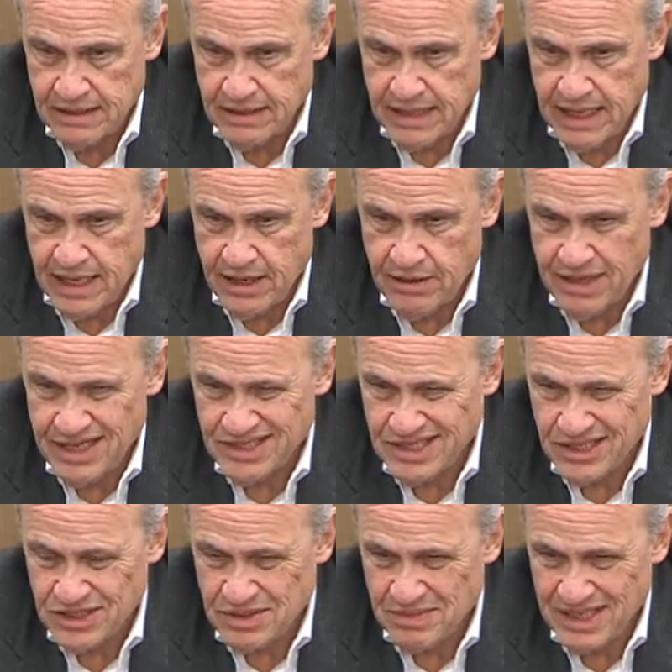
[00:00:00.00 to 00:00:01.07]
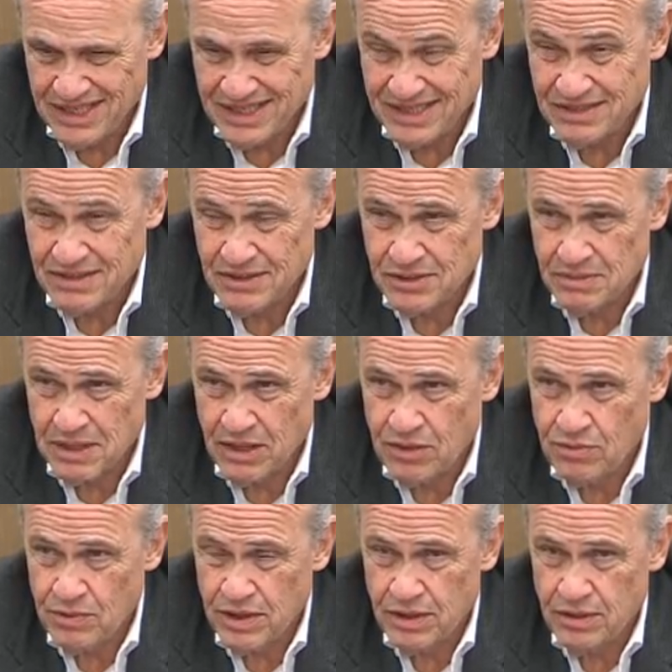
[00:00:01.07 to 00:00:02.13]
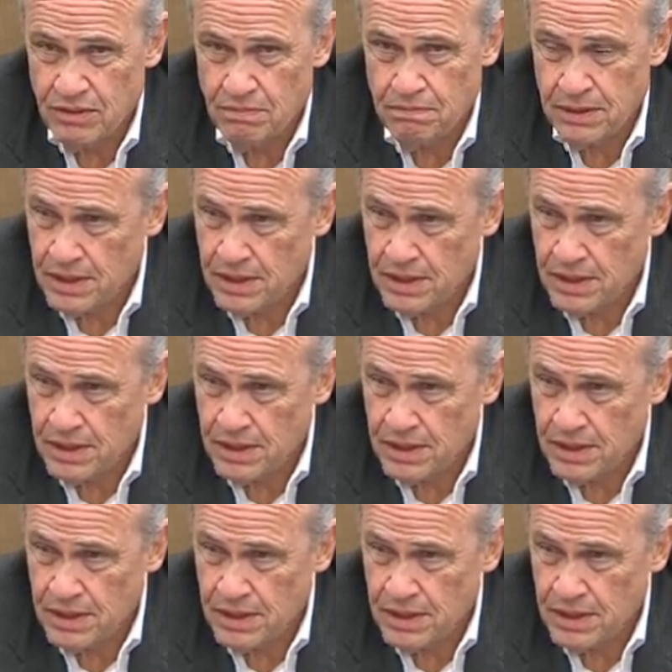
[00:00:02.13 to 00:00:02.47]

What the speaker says: The IRS estimates there's about $300